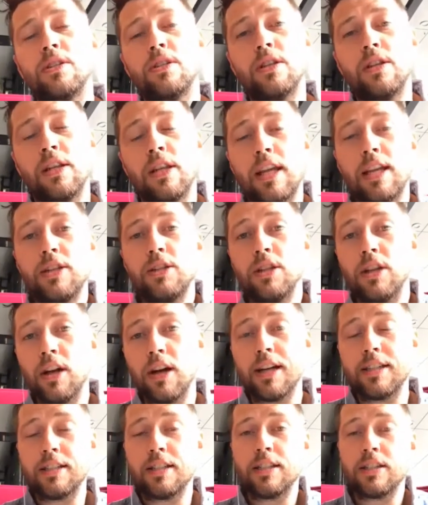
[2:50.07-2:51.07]
need you
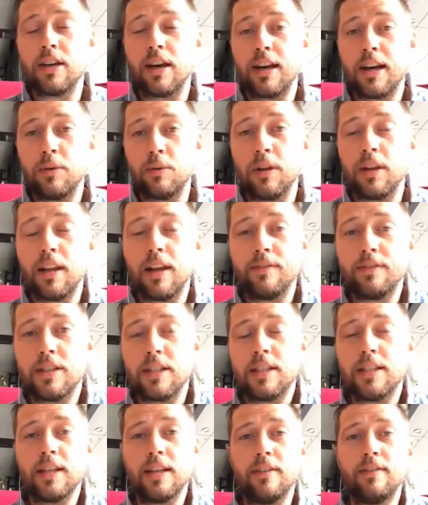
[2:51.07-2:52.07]
guys to sign up. We'd love to
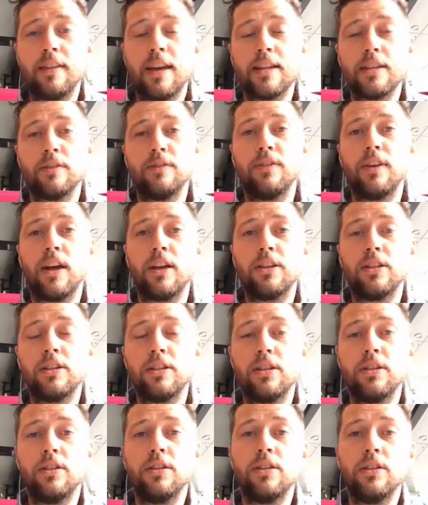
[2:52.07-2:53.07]
see if that's of value
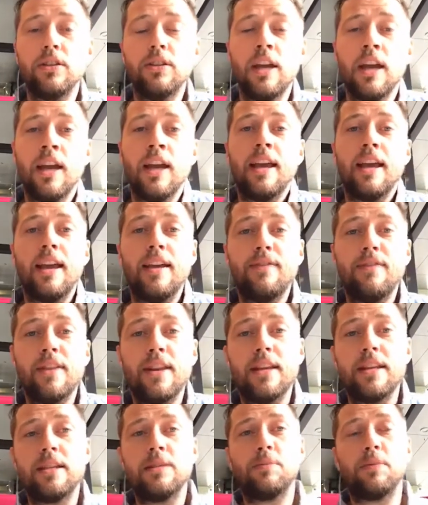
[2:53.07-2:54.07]
to you. If it
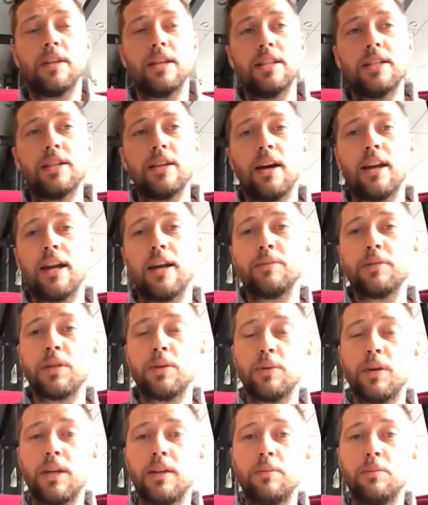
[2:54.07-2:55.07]
is, please sign up so
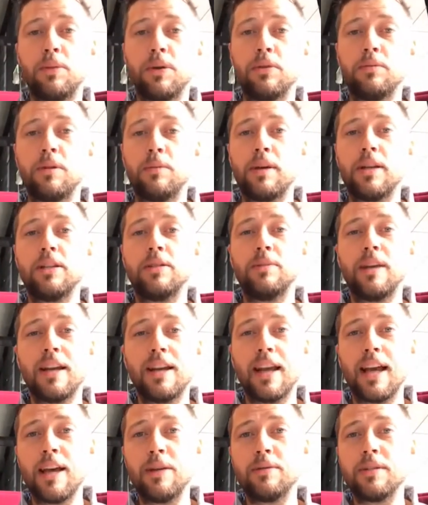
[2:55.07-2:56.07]
we can build momentum, and
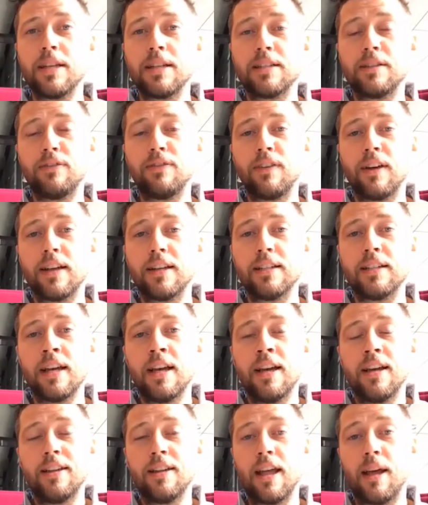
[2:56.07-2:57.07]
it helps us to fund
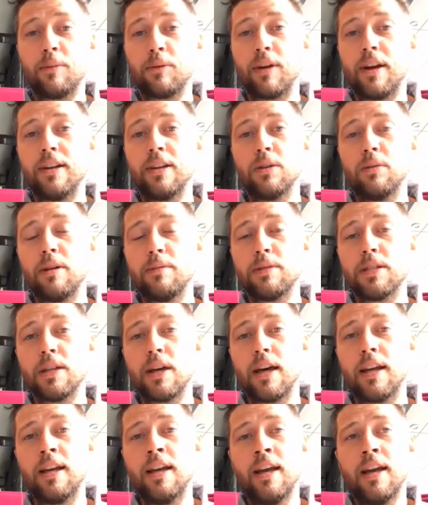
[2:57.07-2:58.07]
the upgrade of the
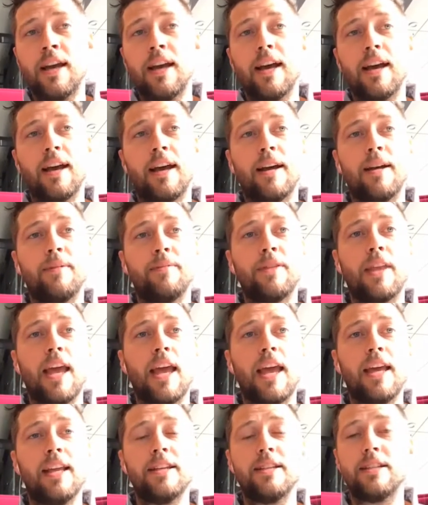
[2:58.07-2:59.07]
website
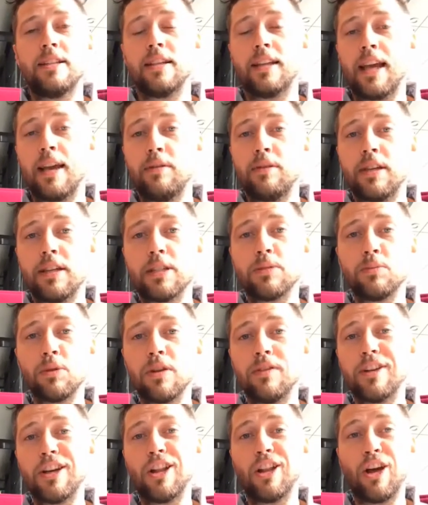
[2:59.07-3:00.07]
and to keep things
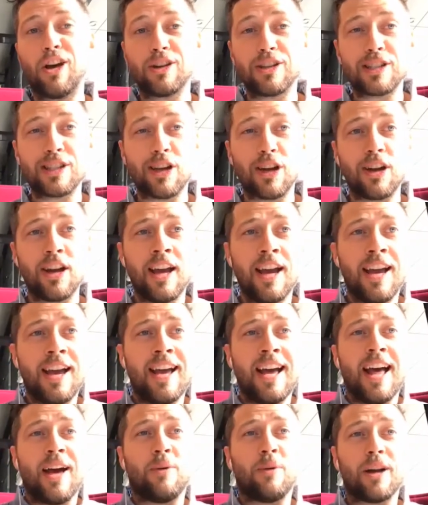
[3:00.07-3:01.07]
moving along. So
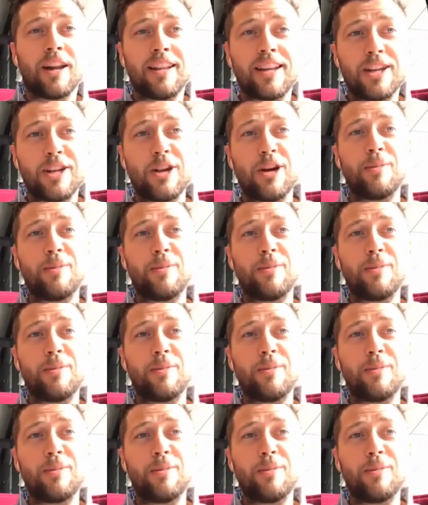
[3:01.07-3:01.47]
I want to let you know